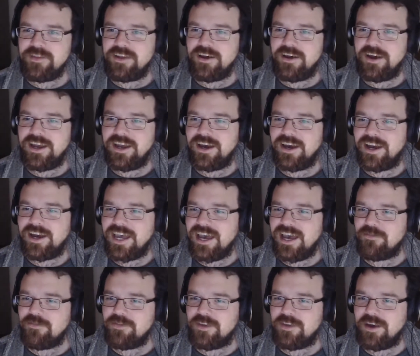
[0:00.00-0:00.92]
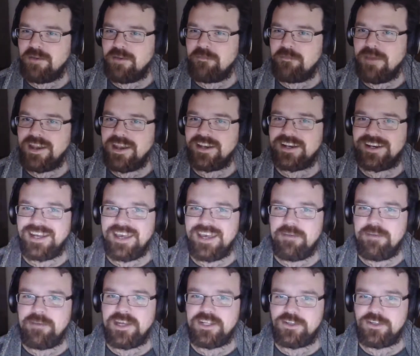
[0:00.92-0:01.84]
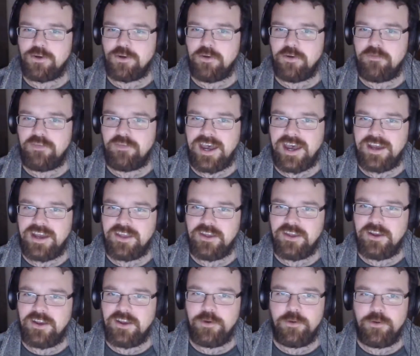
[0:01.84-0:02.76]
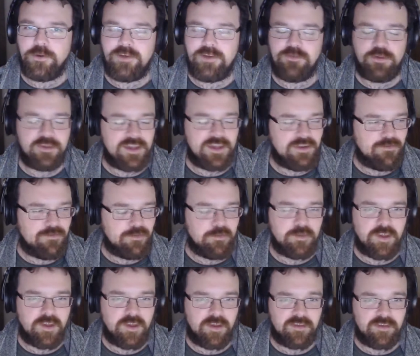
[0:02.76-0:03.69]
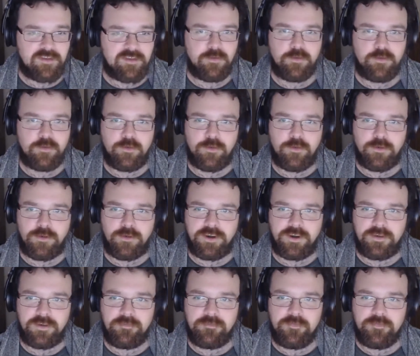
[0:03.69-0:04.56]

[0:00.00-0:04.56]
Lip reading: I have a mental image of that. Have you seen From Dusk Till Dawn?